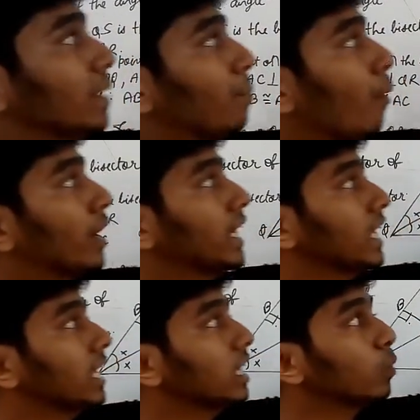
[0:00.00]
any point
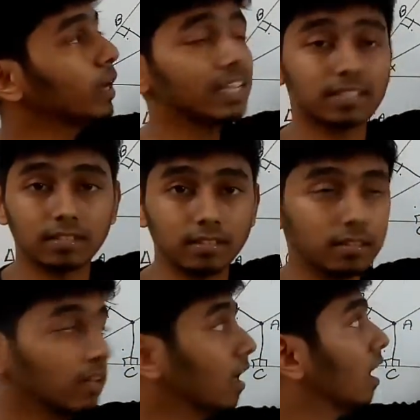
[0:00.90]

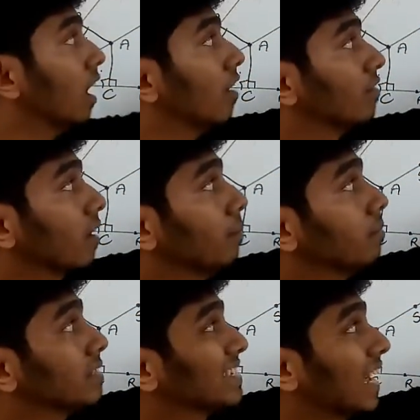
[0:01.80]
equidistant
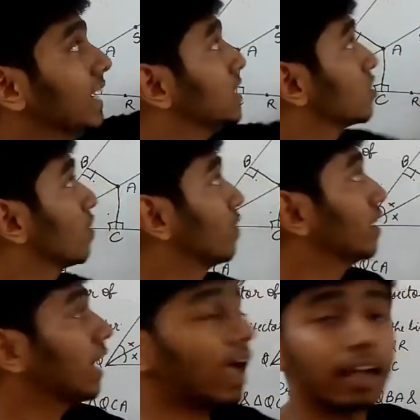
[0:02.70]
from sides of
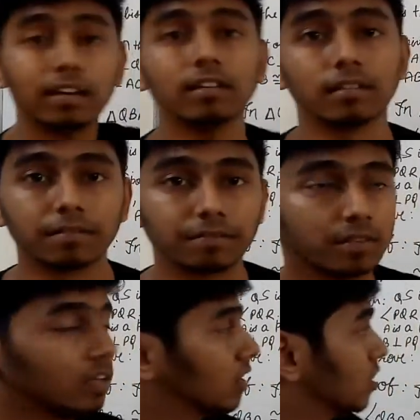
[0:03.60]
an angle.
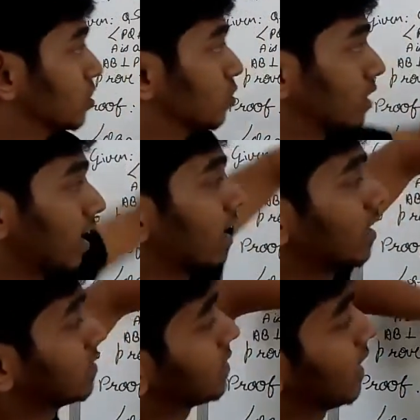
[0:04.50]
So there
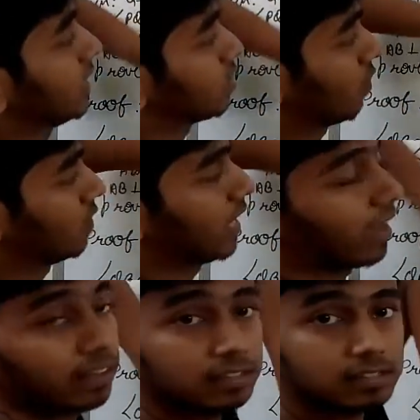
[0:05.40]
are sides of the
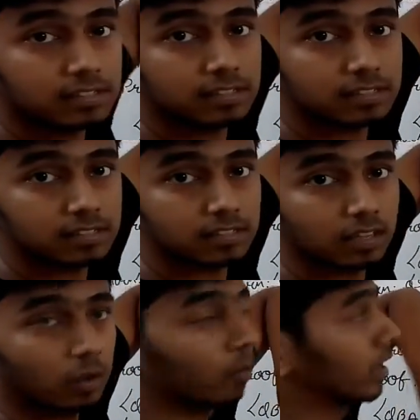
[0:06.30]
angles,
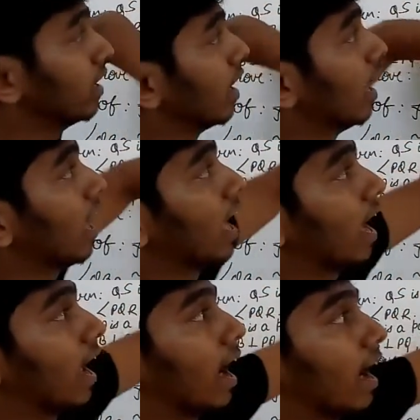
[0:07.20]
okay,
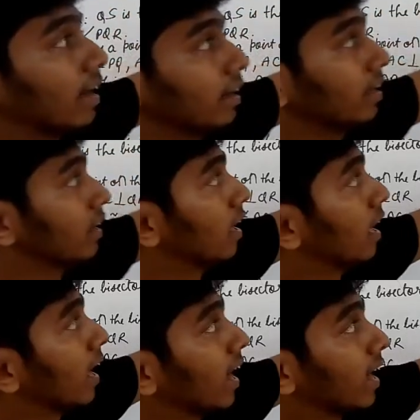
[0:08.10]
and
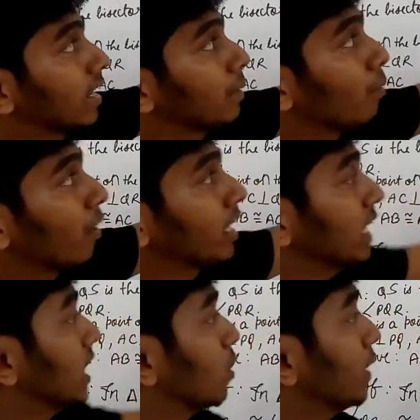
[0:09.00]
any
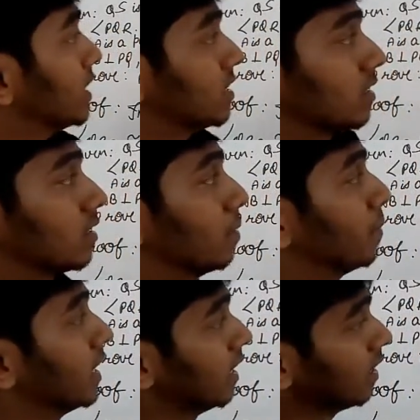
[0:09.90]
point equidistant,
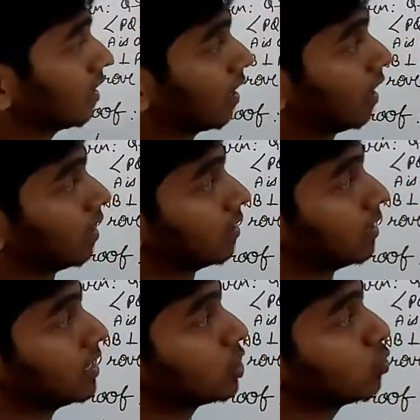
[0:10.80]
meaning
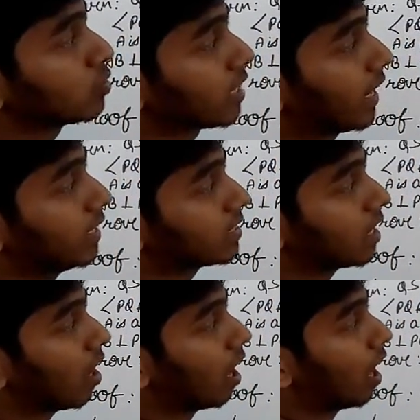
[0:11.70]
these two
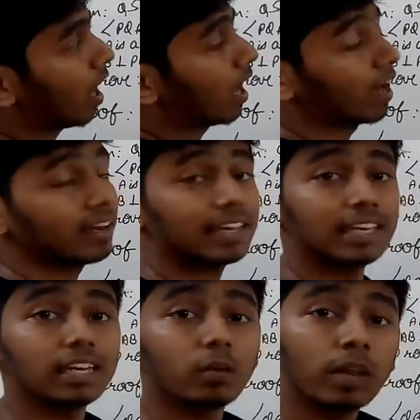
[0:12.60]
sides are
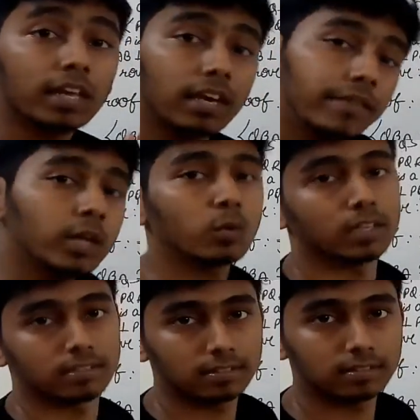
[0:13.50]
equal given to
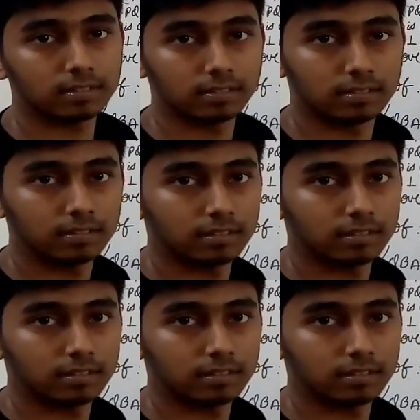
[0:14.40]
us,